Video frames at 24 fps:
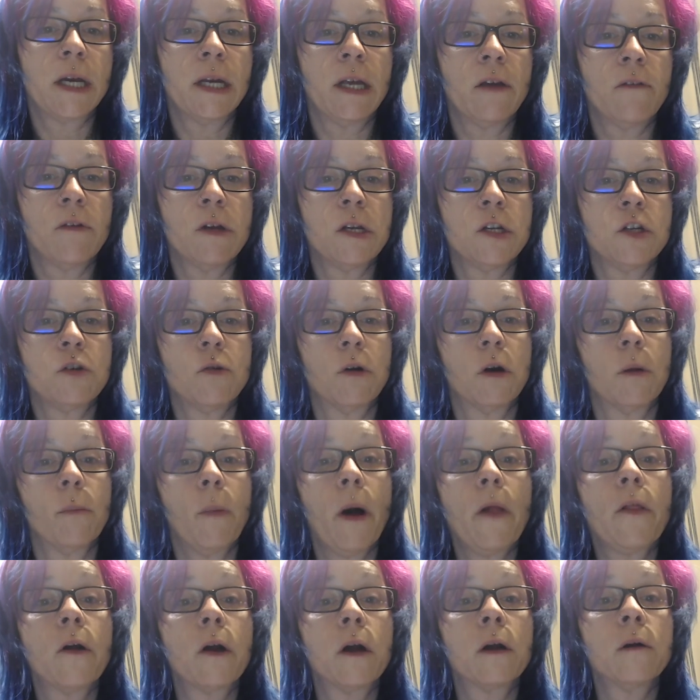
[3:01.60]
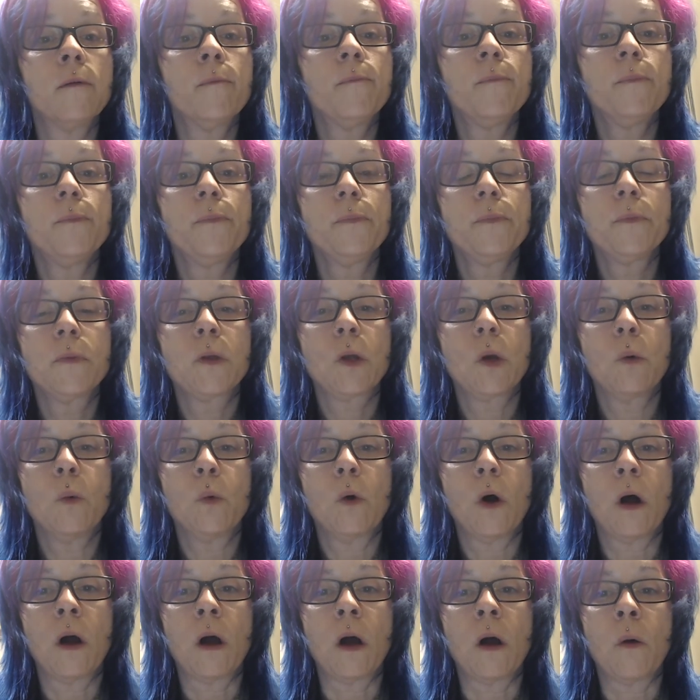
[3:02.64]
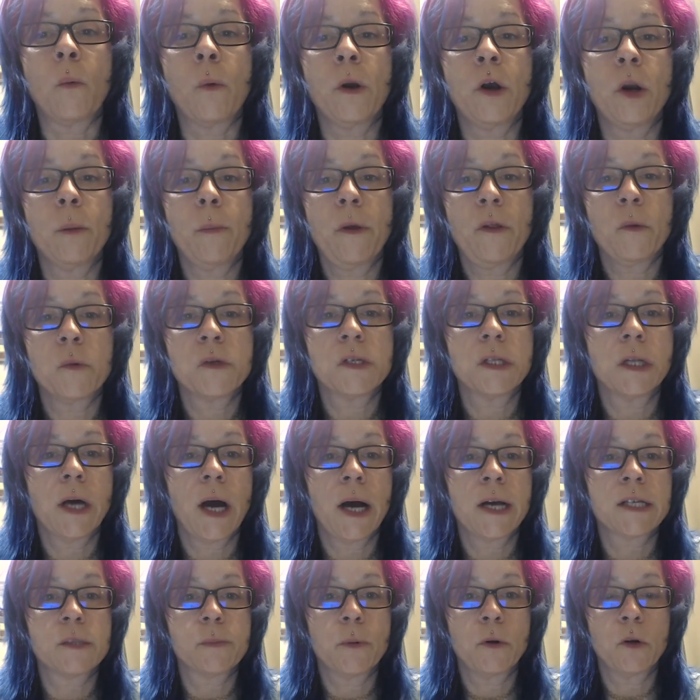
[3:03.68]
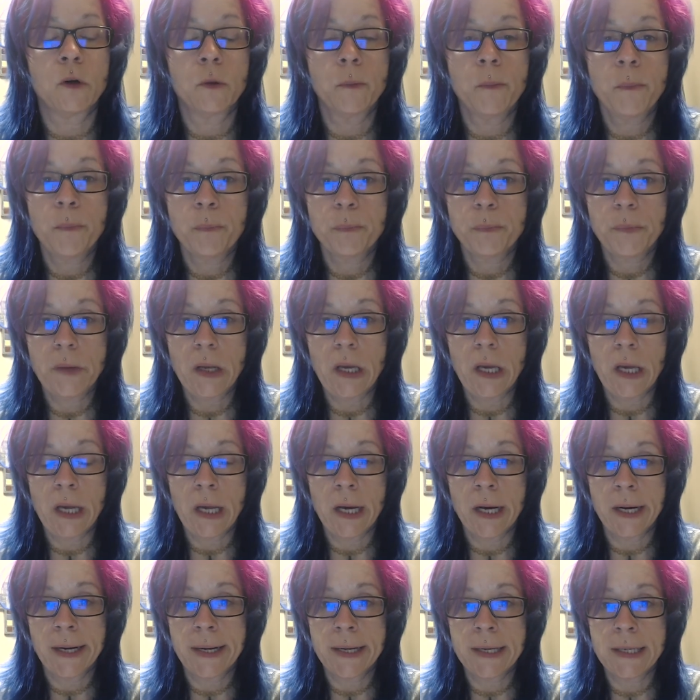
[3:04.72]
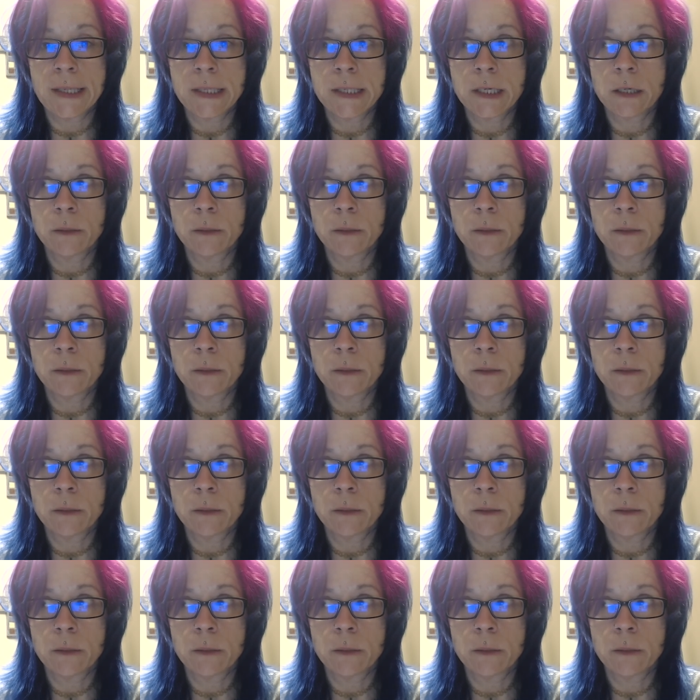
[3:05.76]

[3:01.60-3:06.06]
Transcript: given to her mother uh, when her mother was in the hospital. And